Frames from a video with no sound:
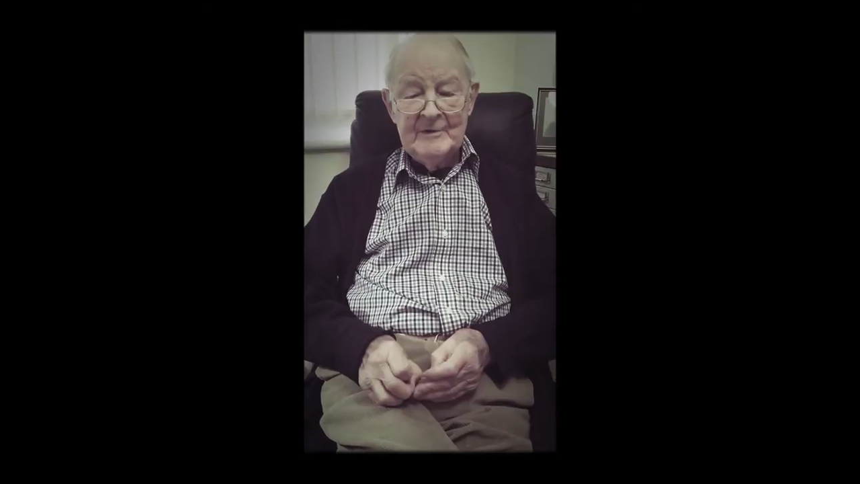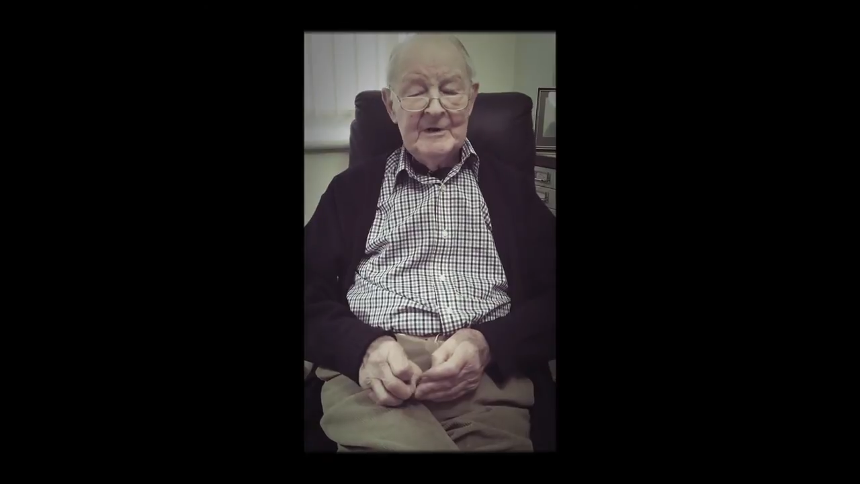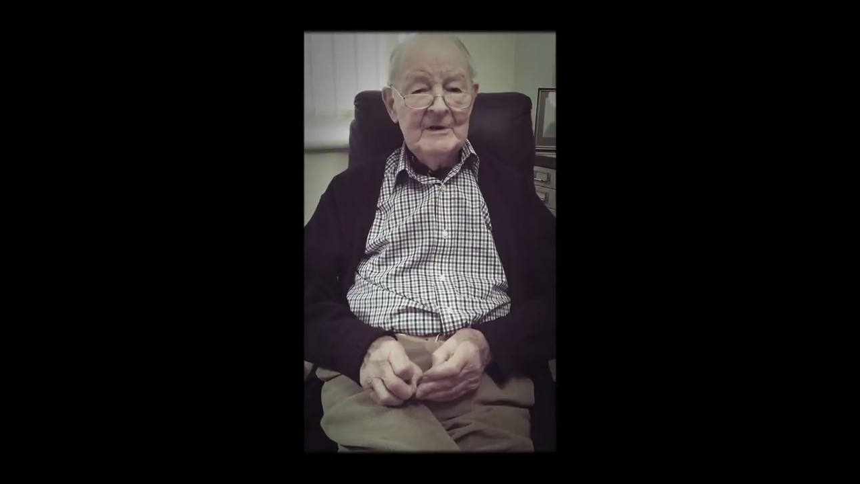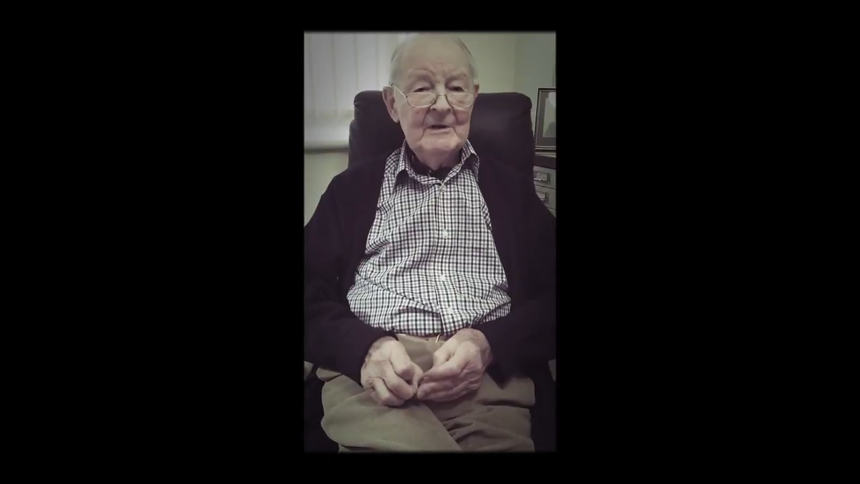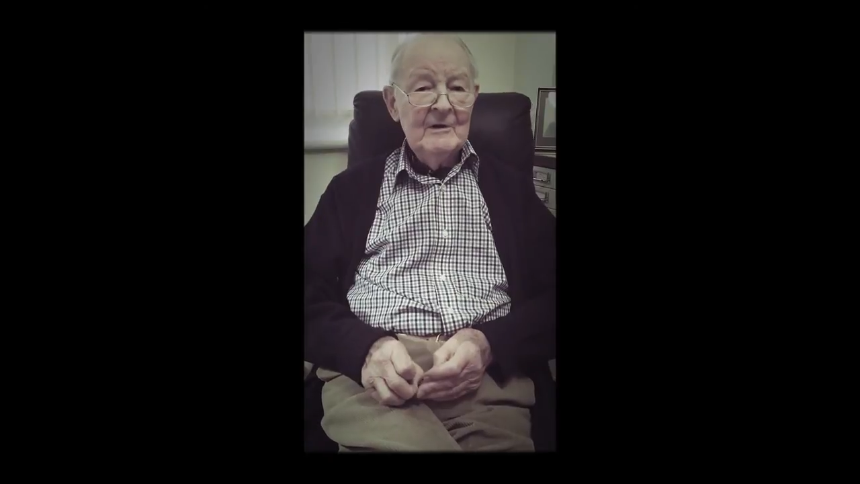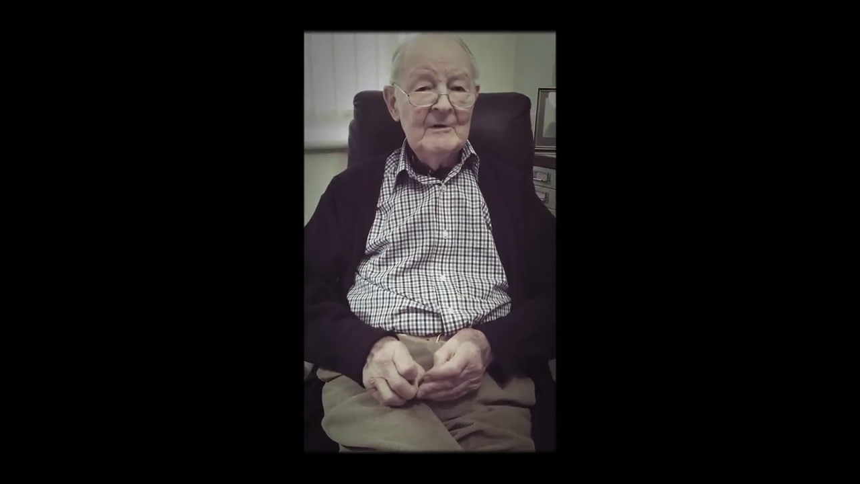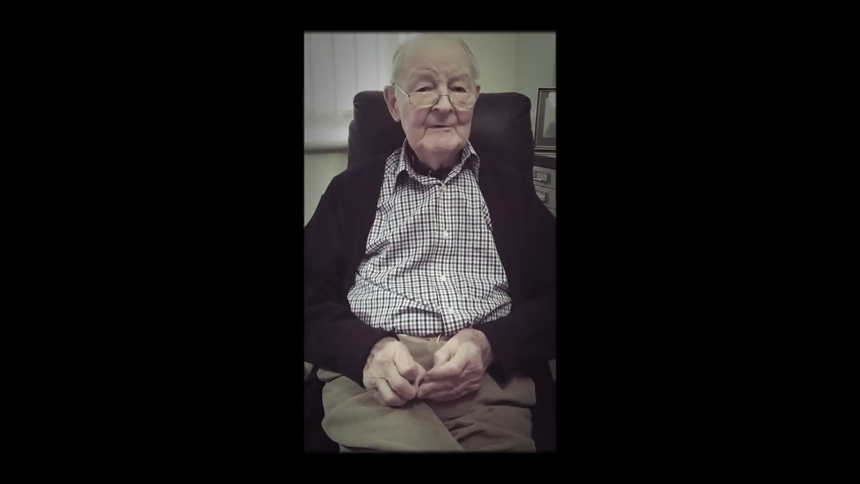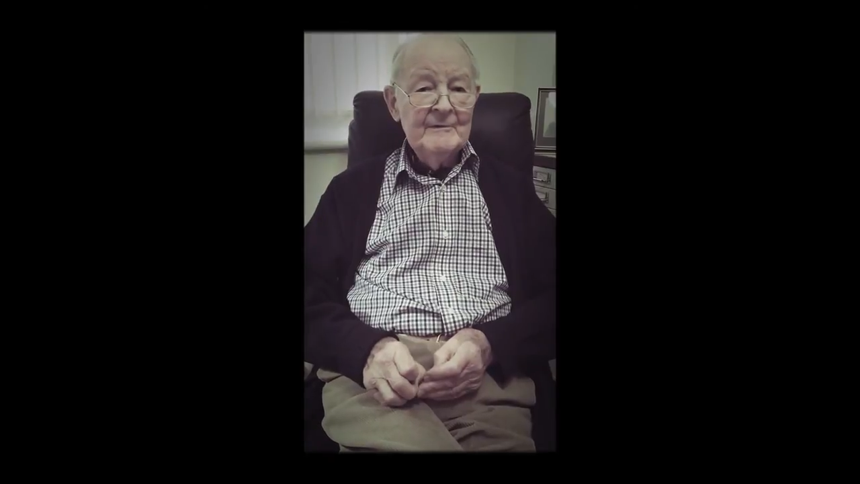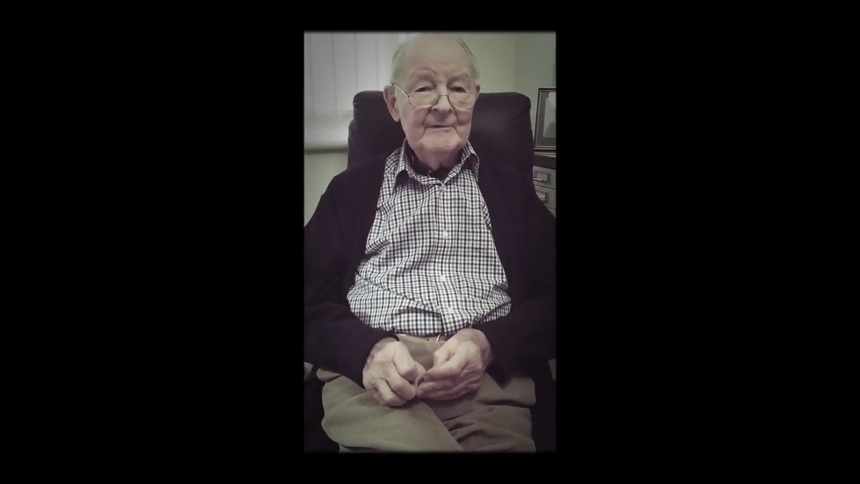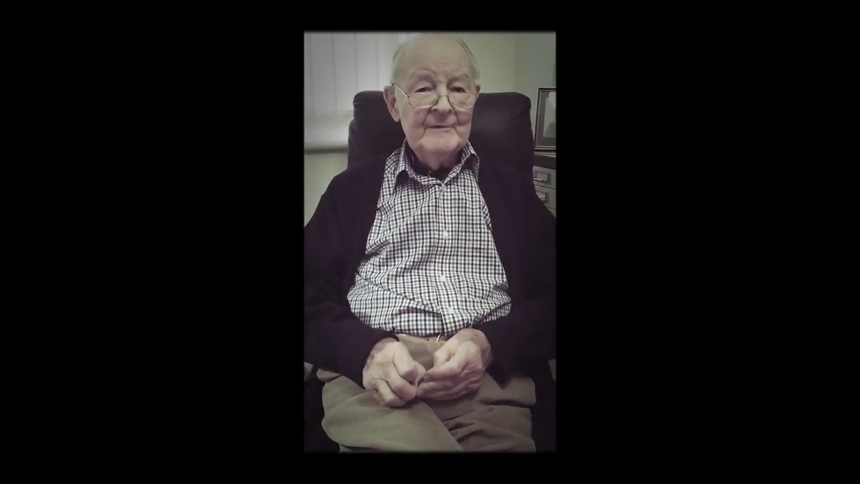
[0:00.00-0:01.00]
thing
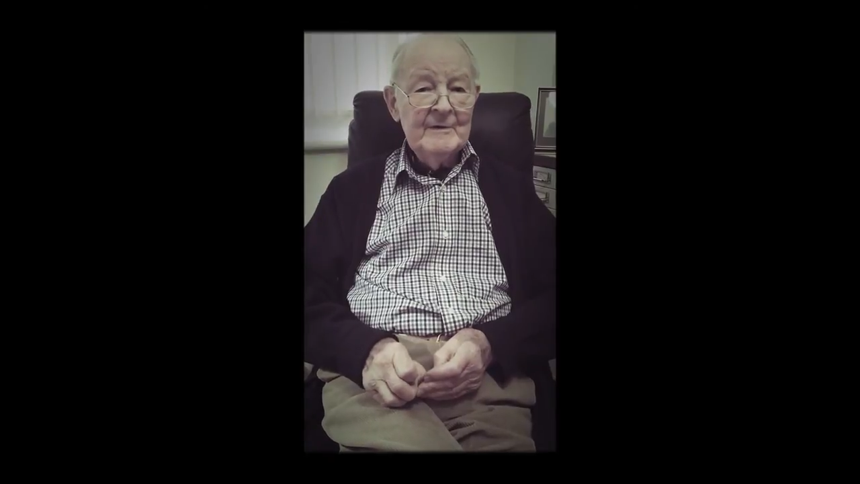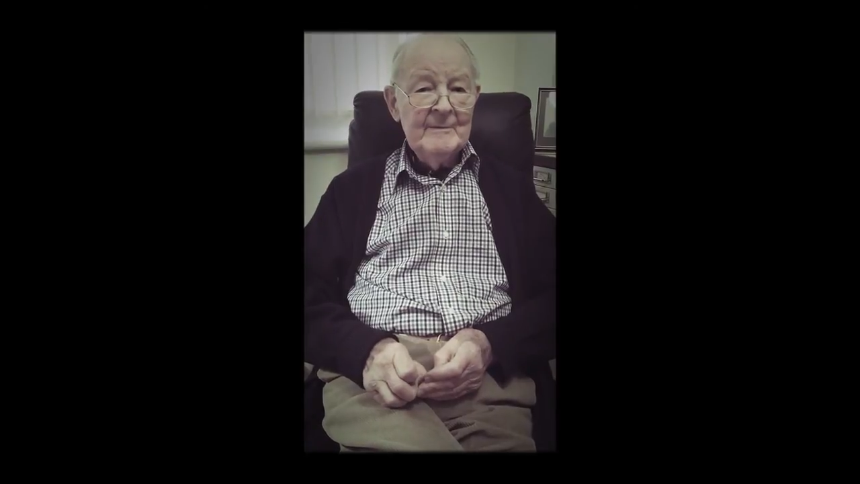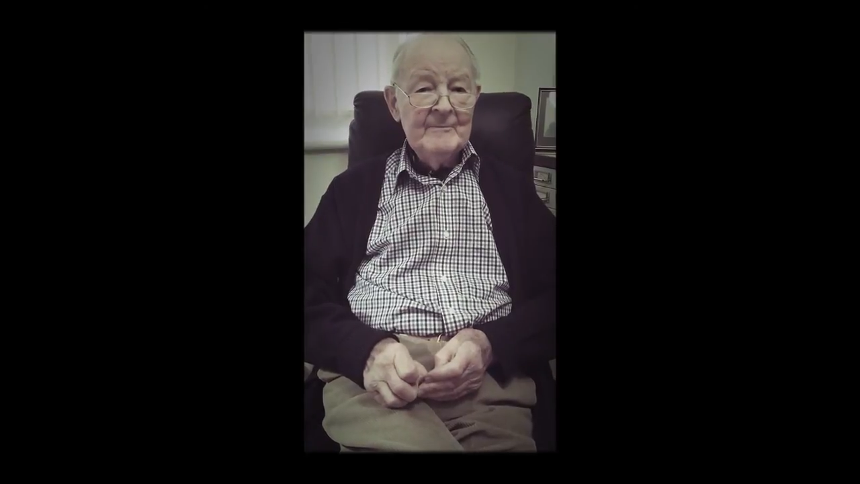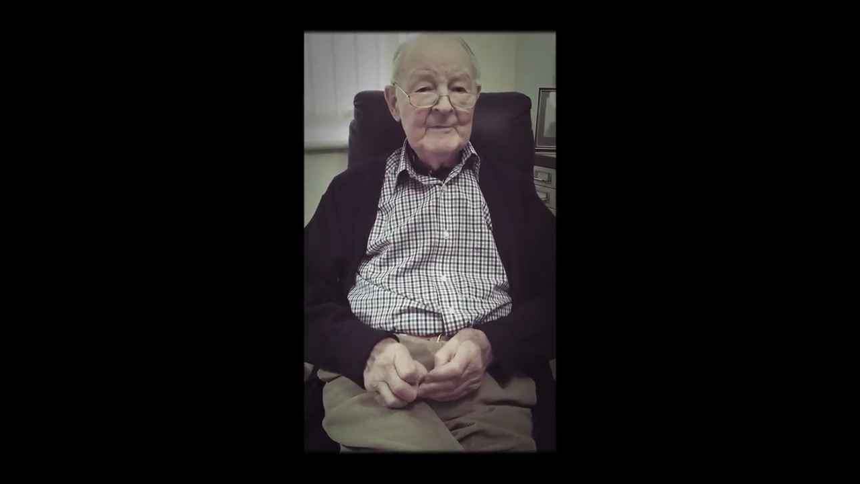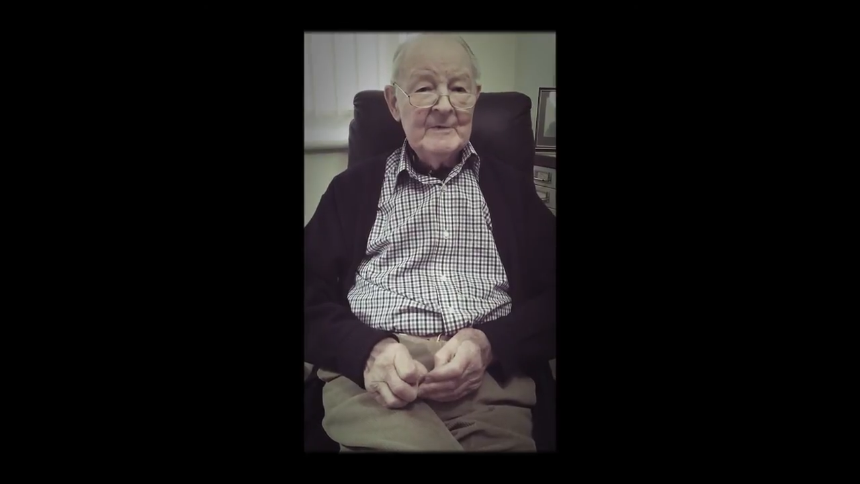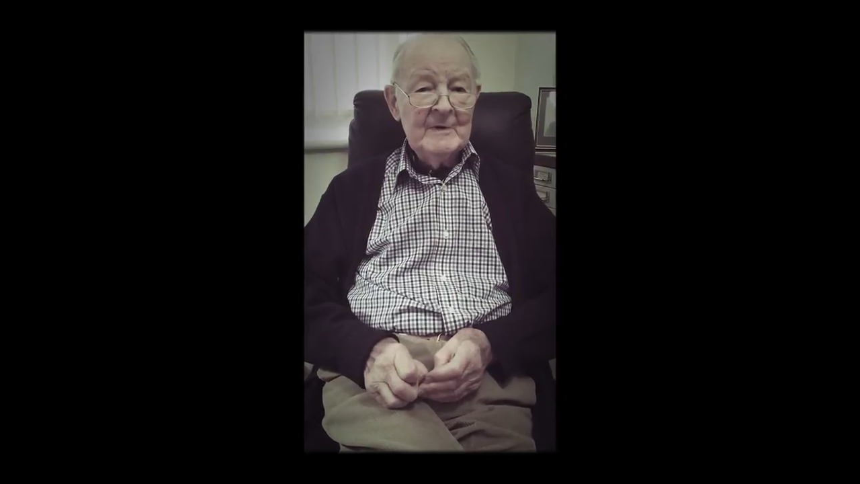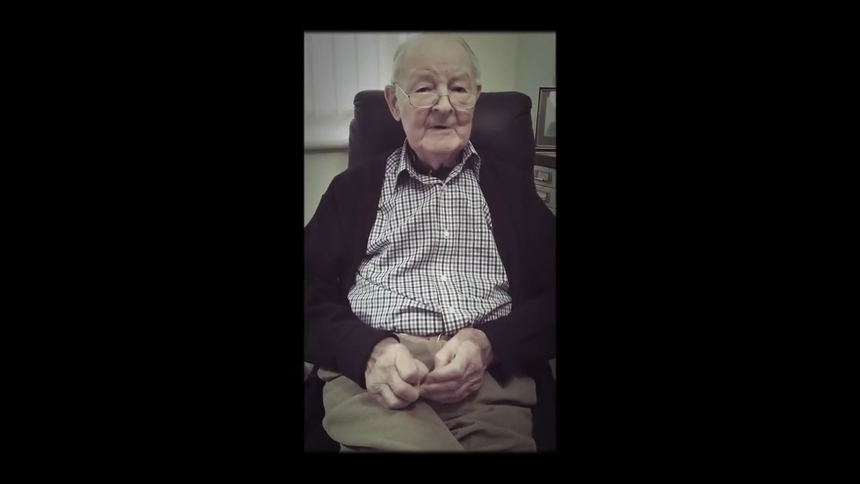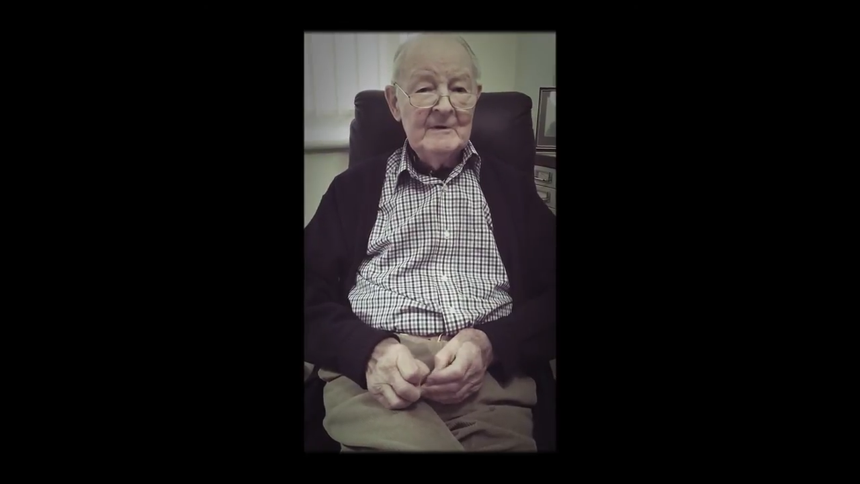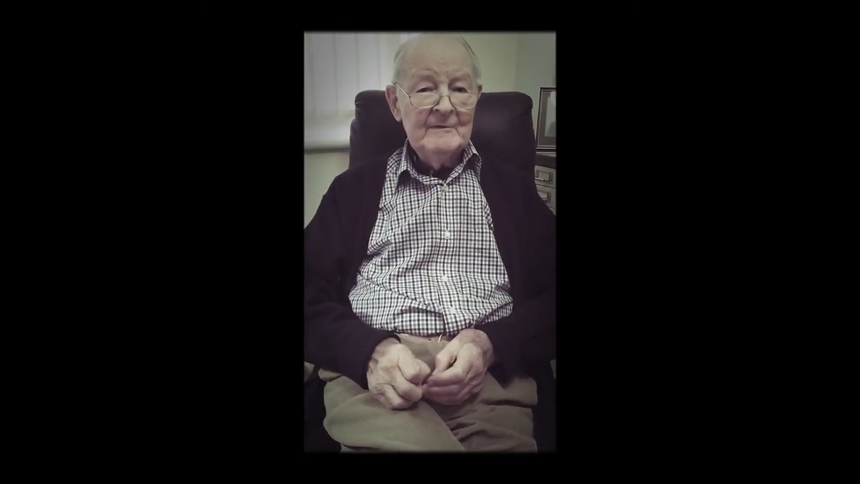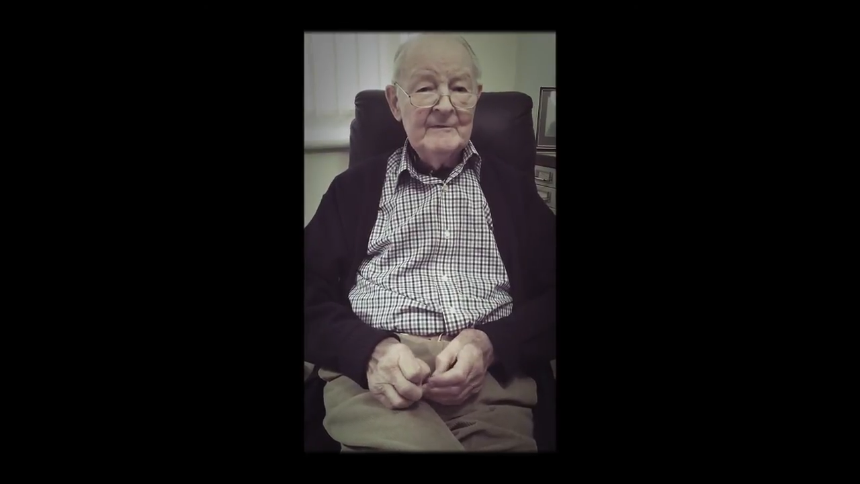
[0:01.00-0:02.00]

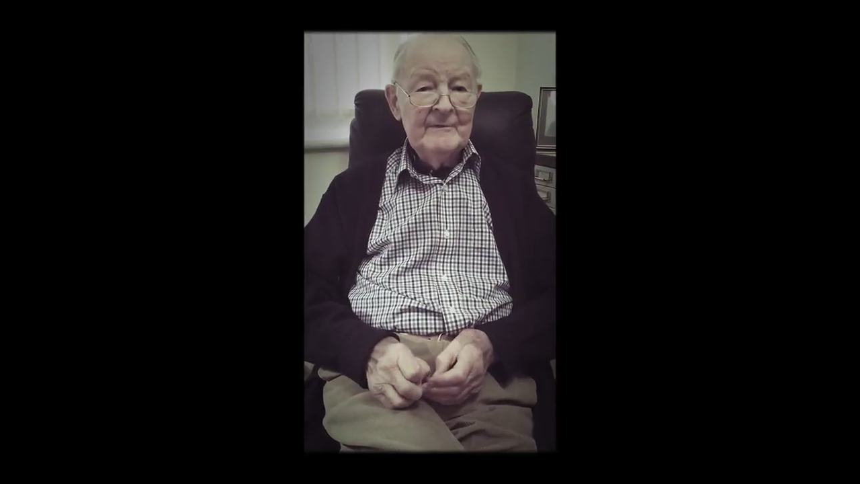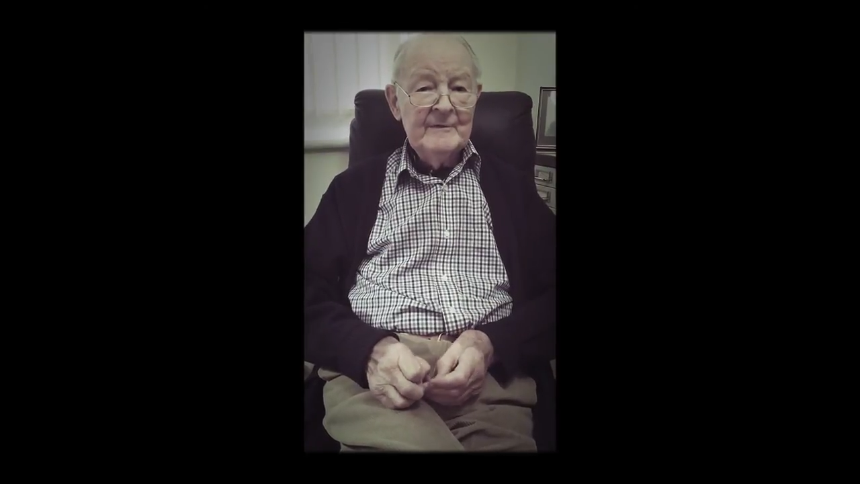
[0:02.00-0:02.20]
of